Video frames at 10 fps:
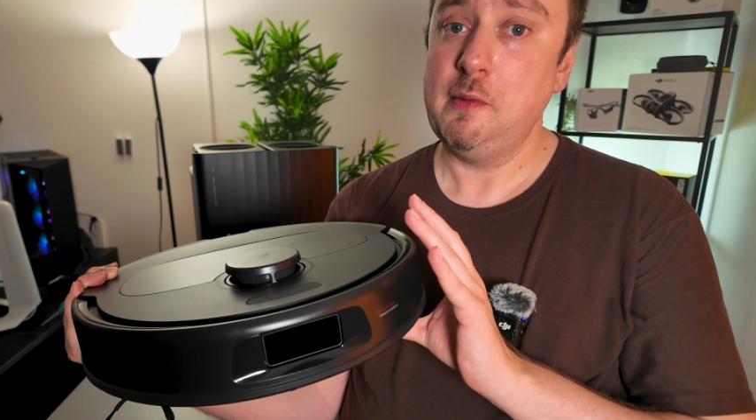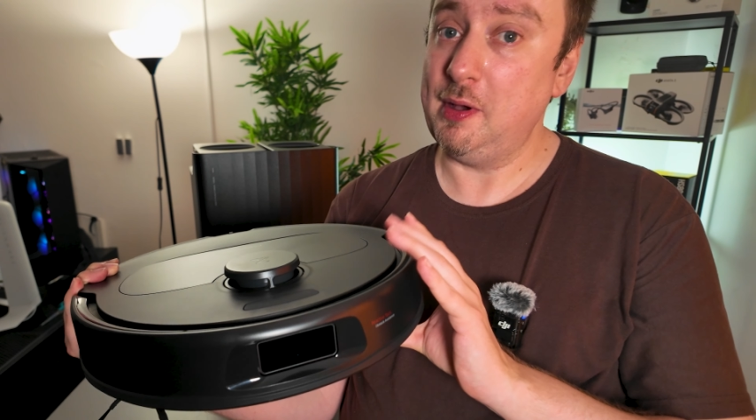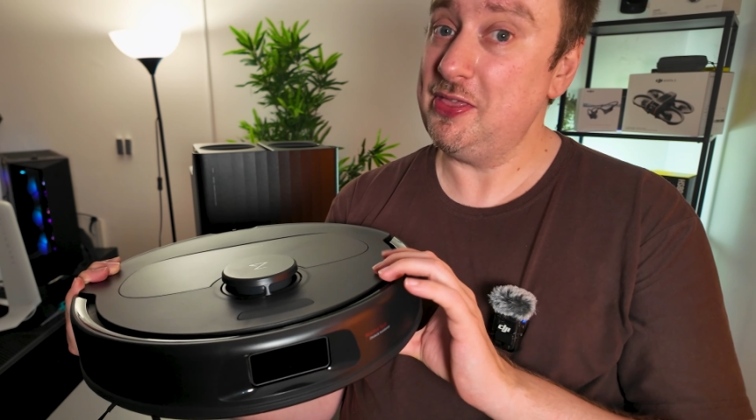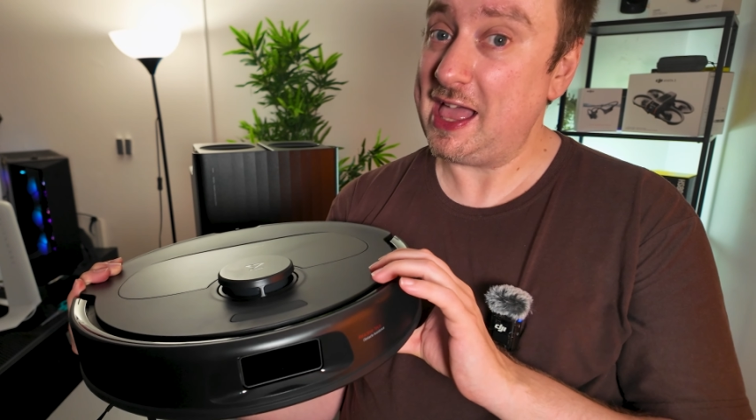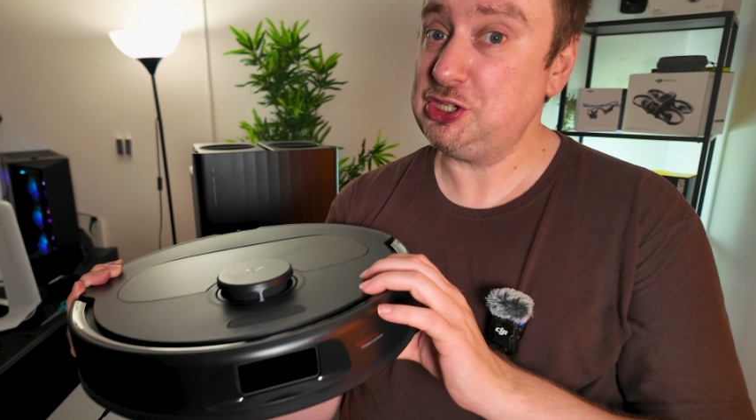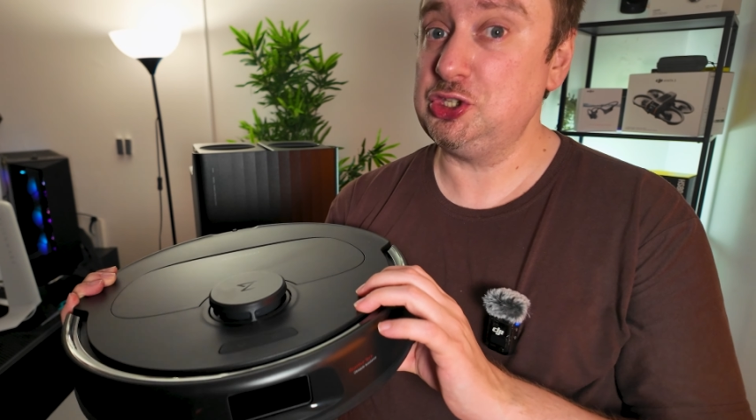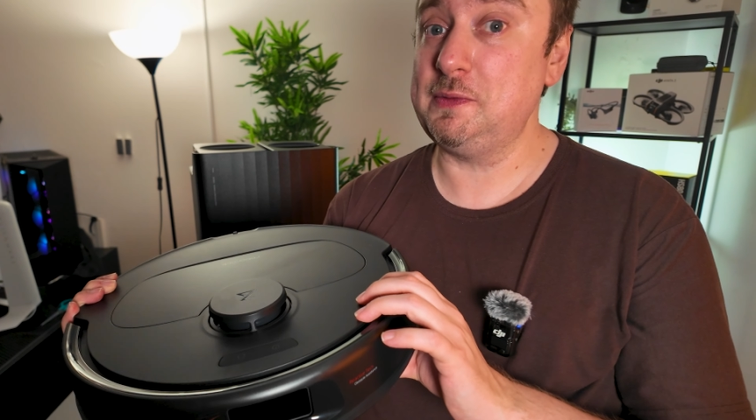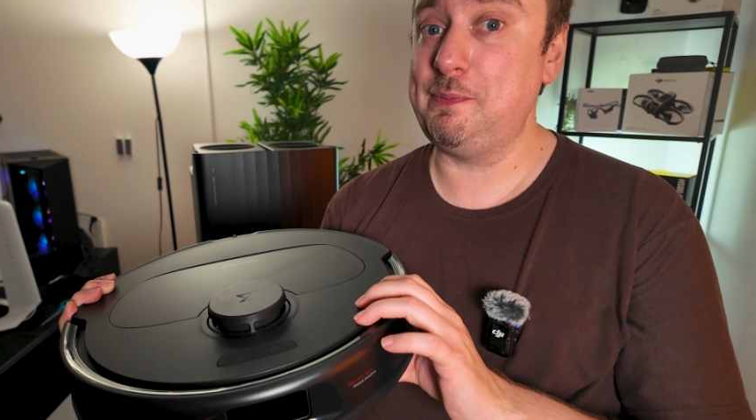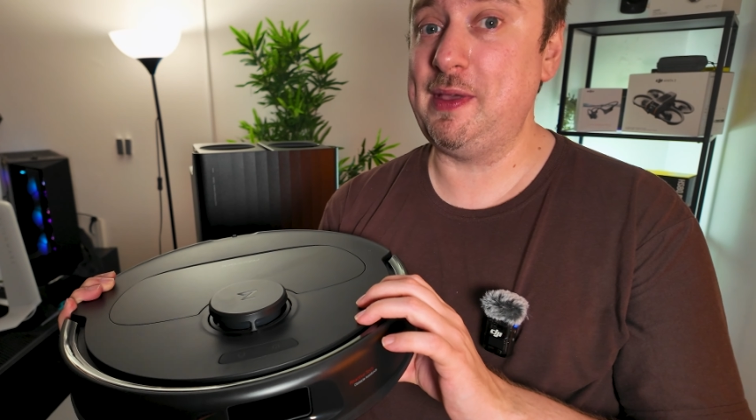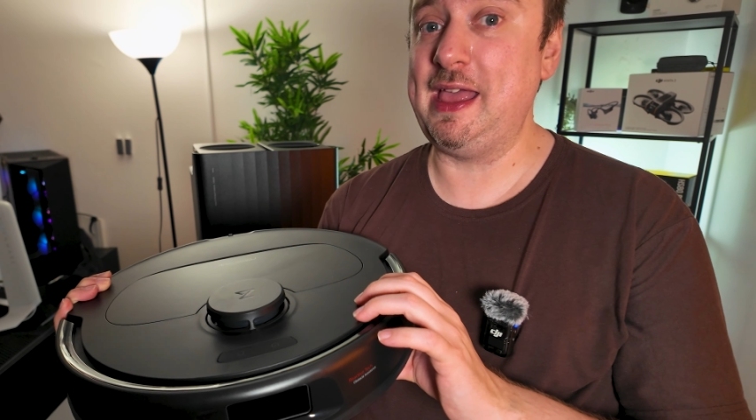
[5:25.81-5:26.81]
but that
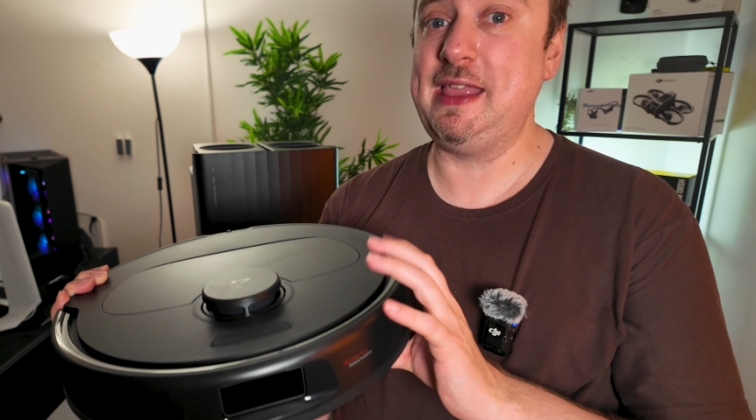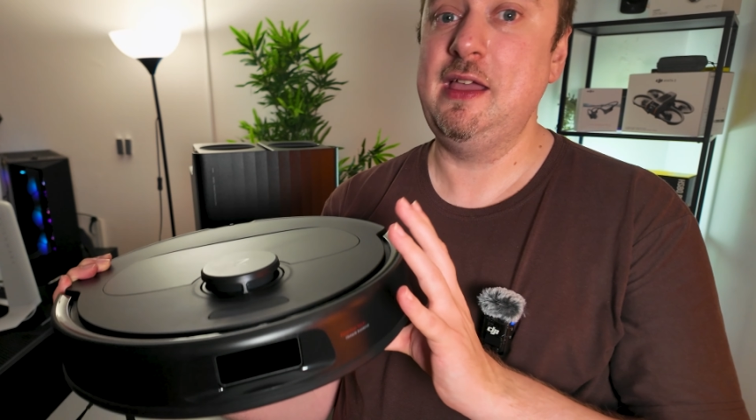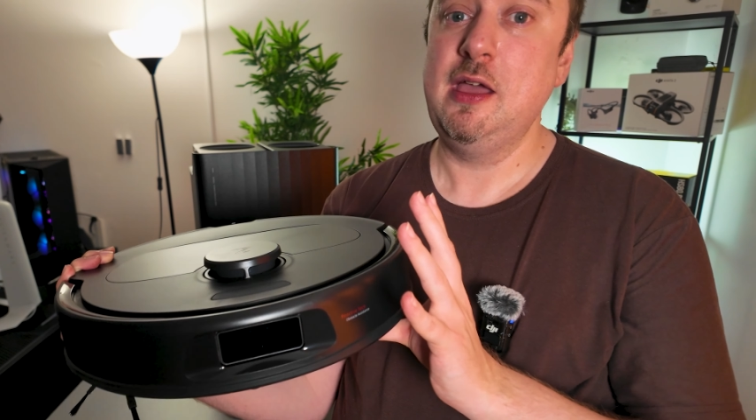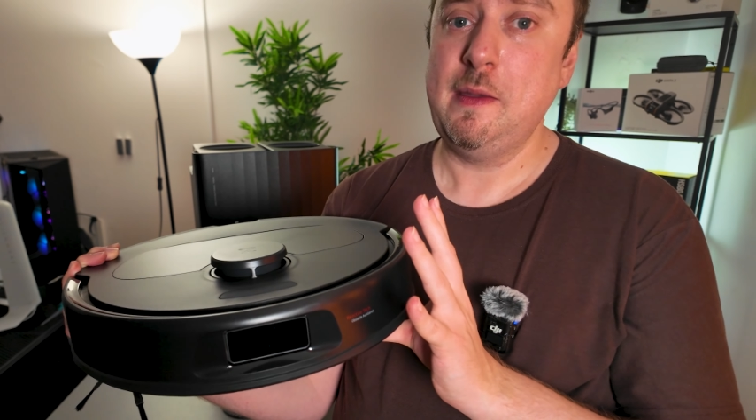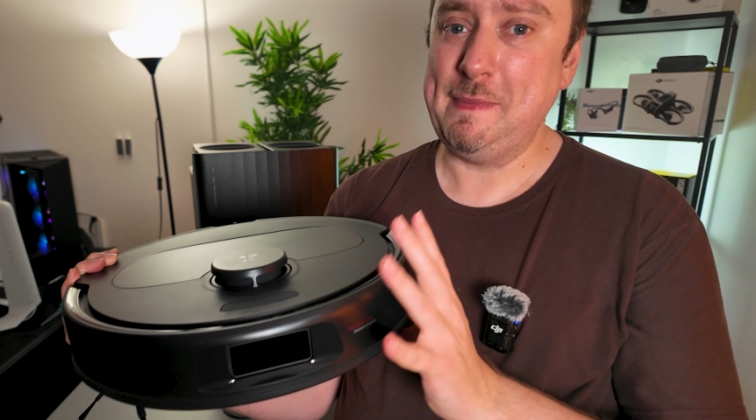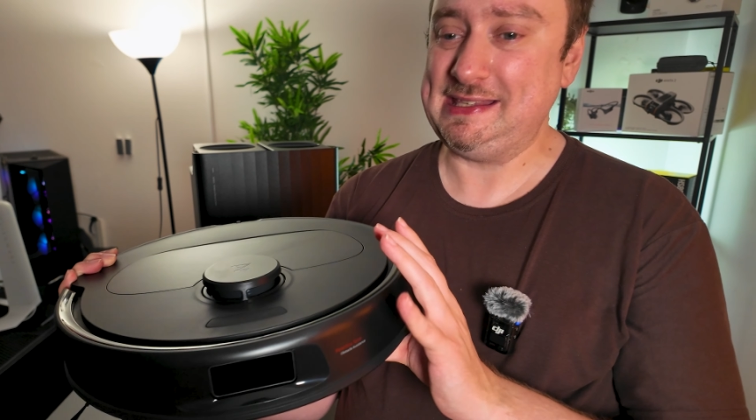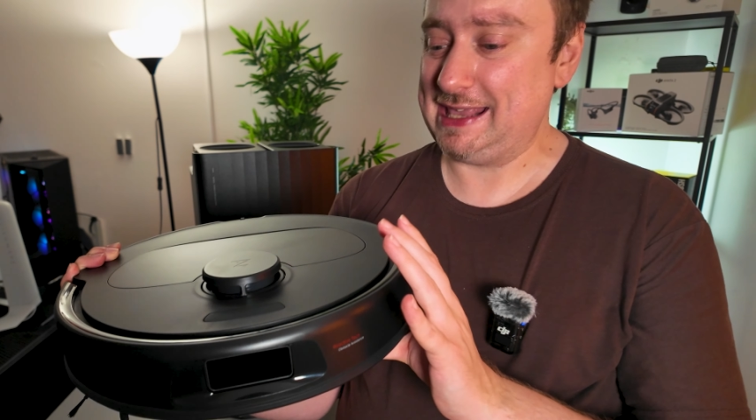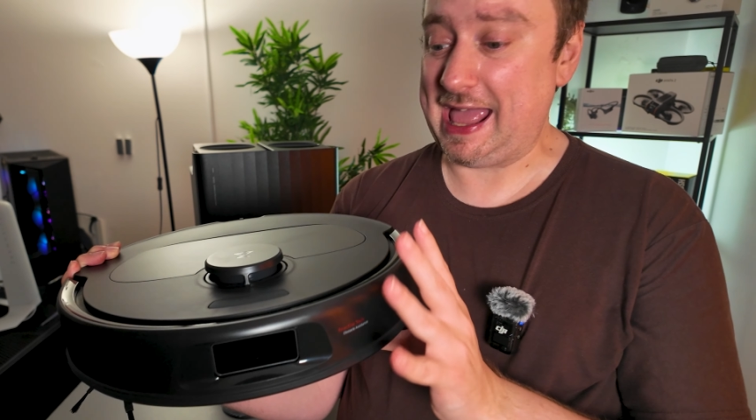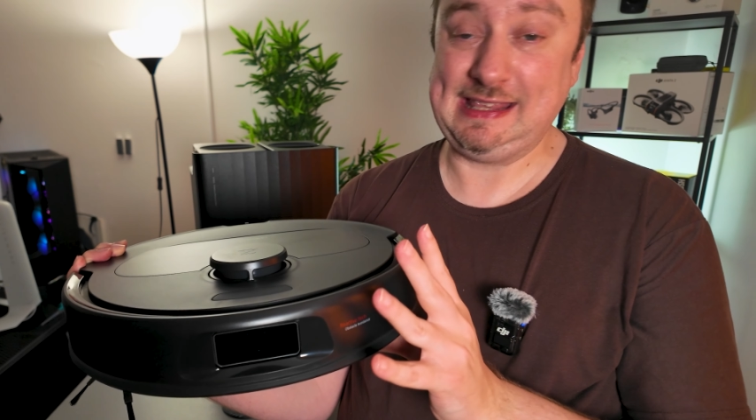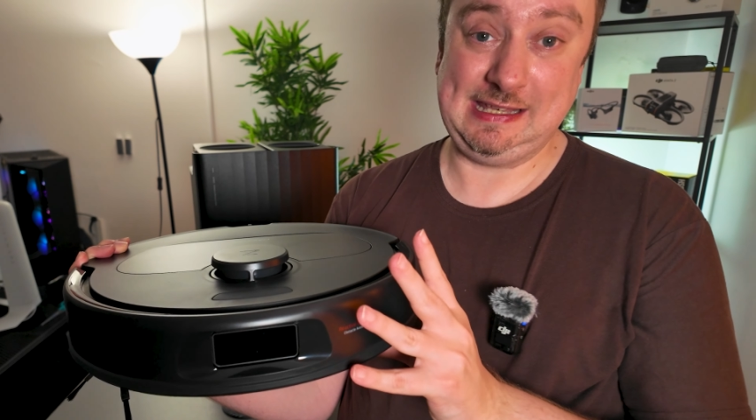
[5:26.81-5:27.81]
should be
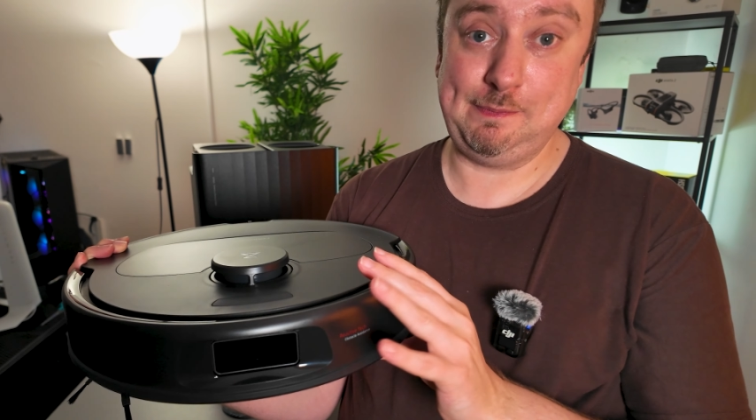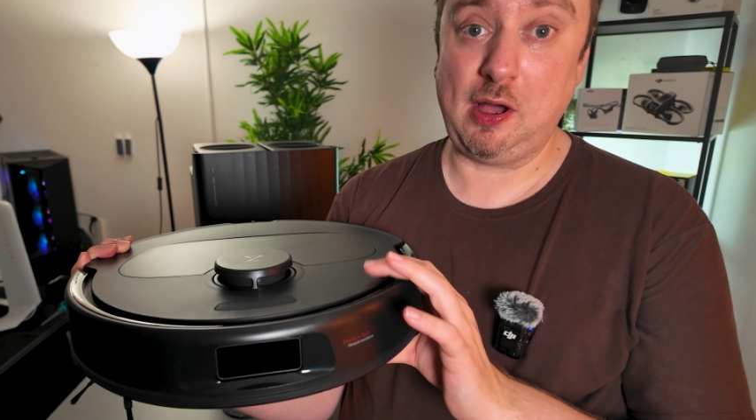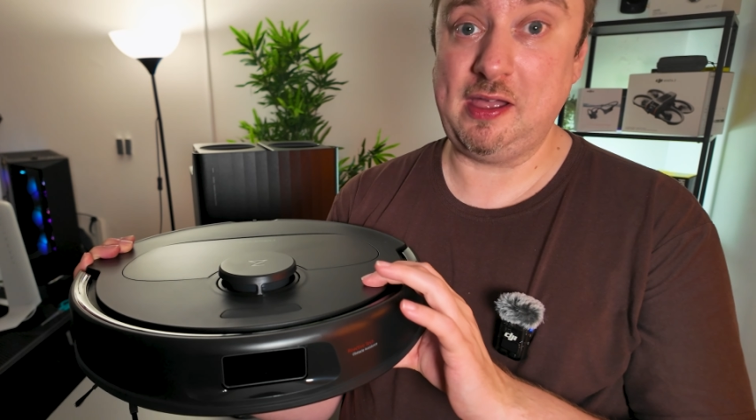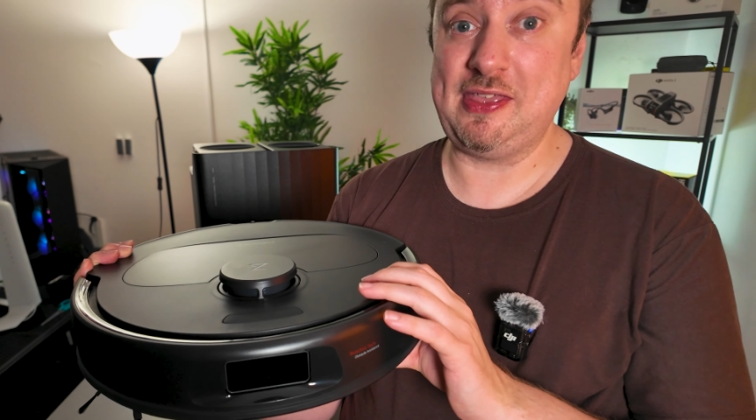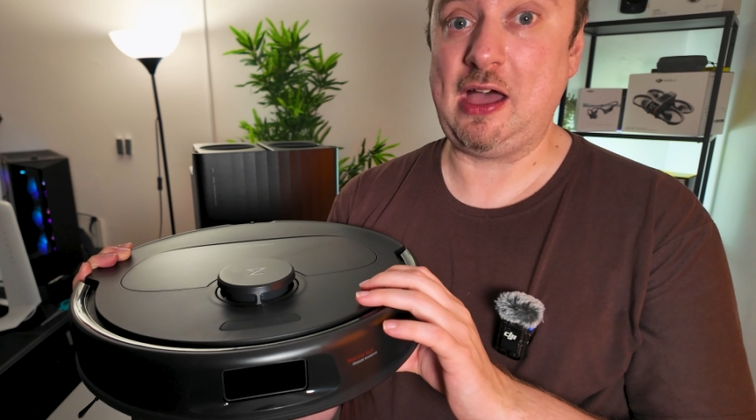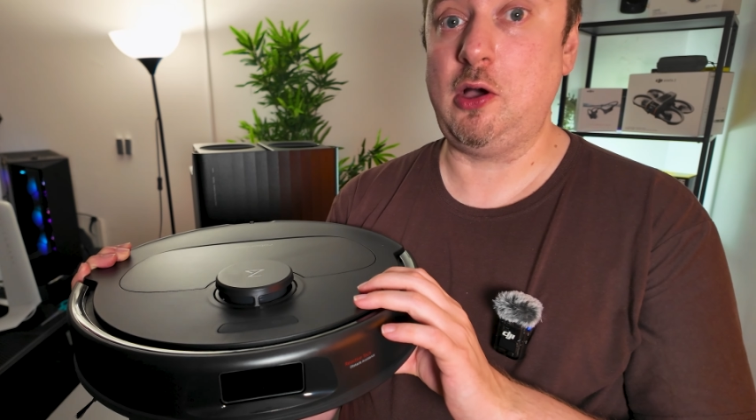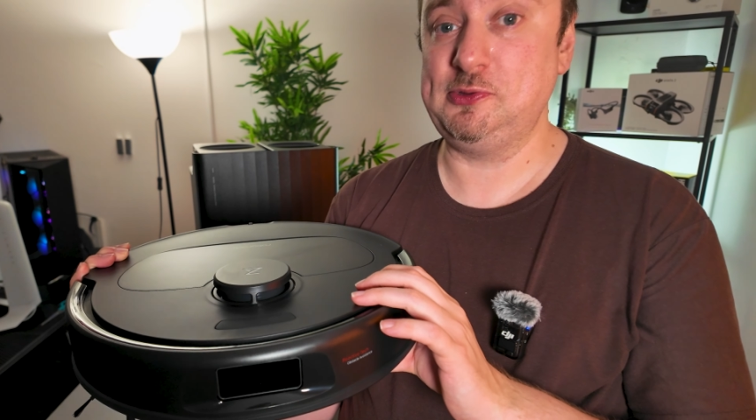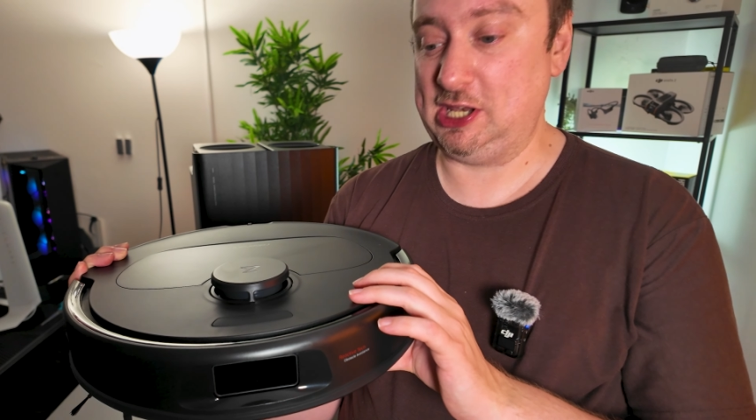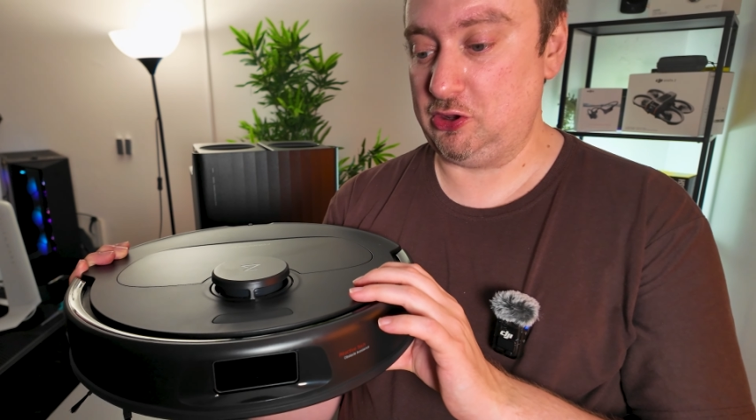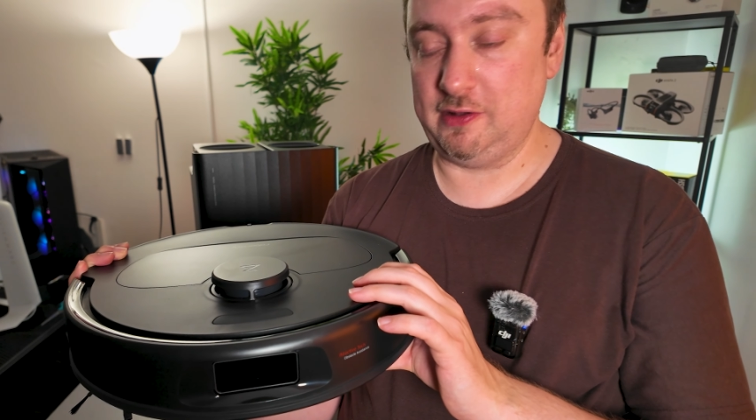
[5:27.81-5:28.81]
mitigated by that
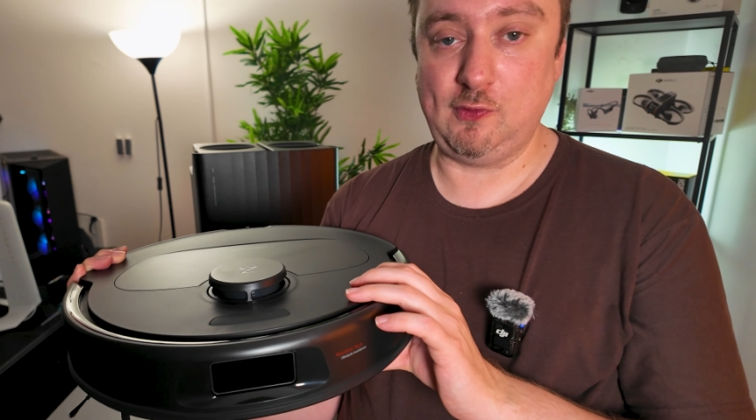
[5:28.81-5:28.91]
obstacle